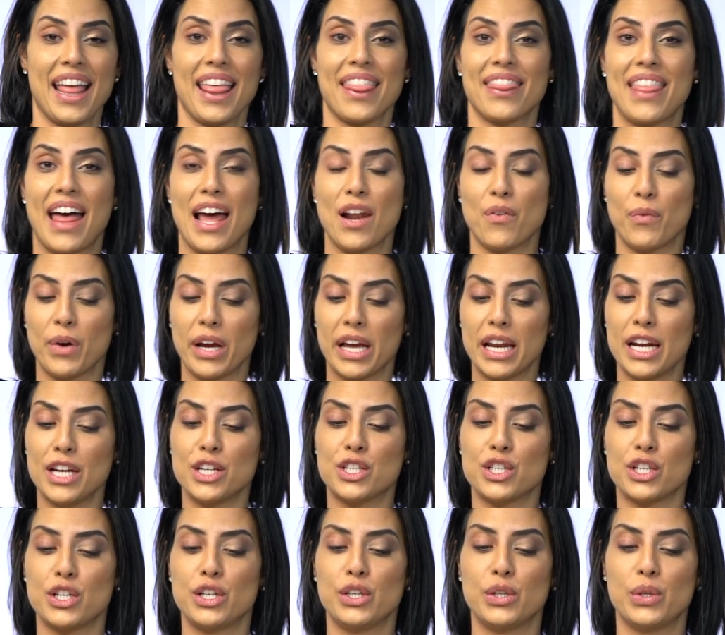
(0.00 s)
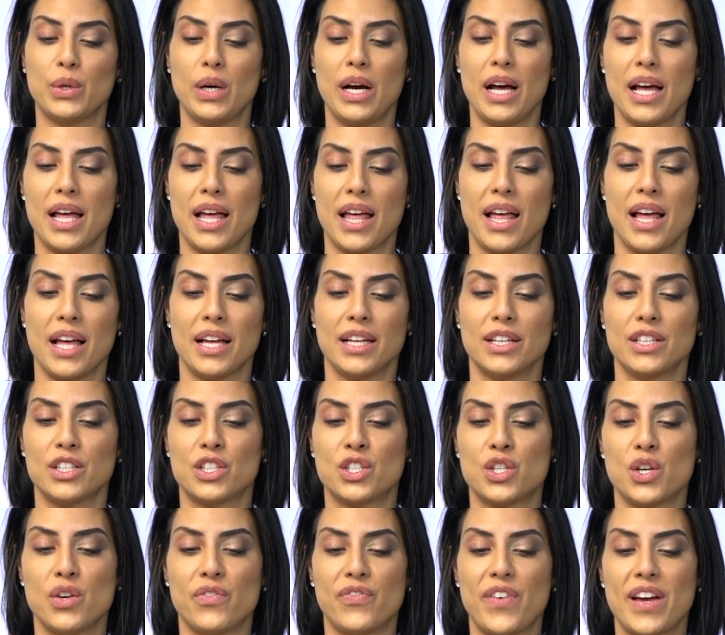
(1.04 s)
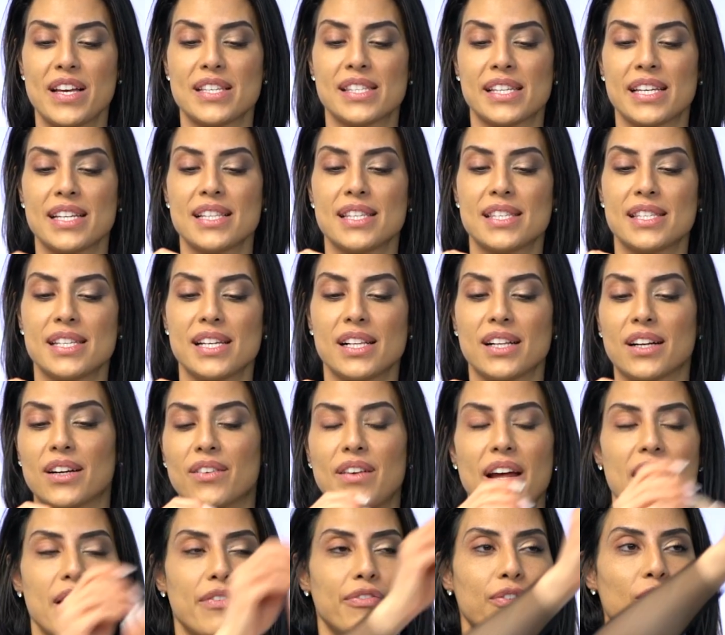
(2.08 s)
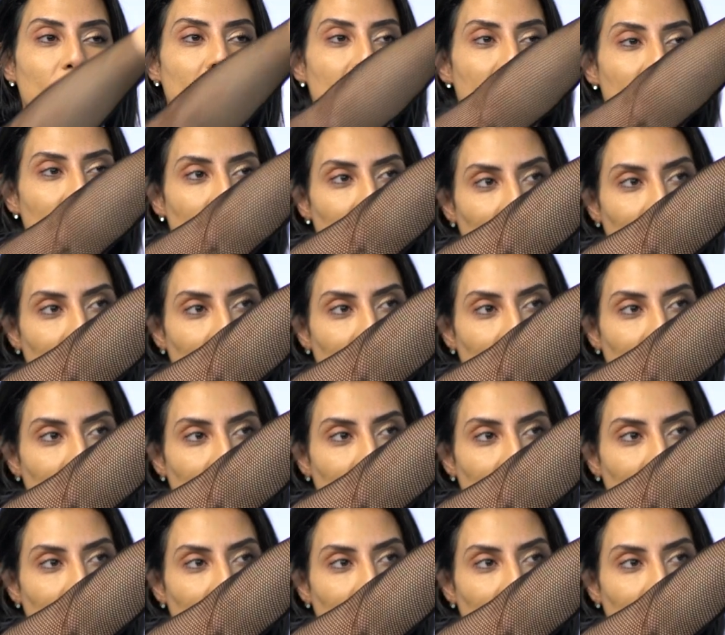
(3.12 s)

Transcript: Then we're gonna do Too Faced concealer. Ready for it?